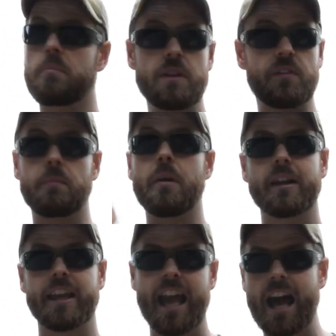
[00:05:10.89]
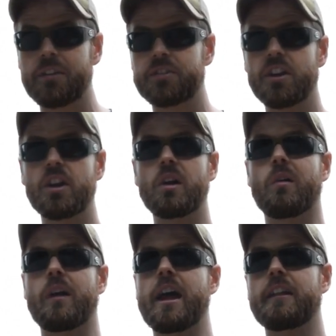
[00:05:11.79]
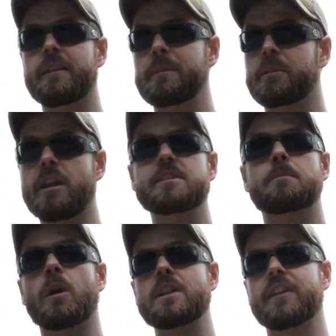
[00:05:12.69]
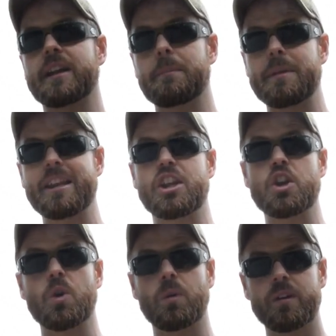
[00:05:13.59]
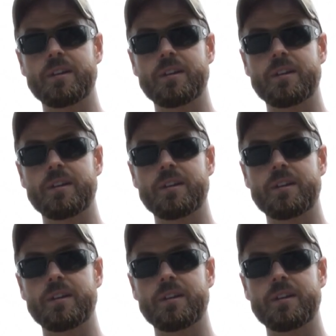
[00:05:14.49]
even bugging out, or hell, they'd be great as part of like a BDU.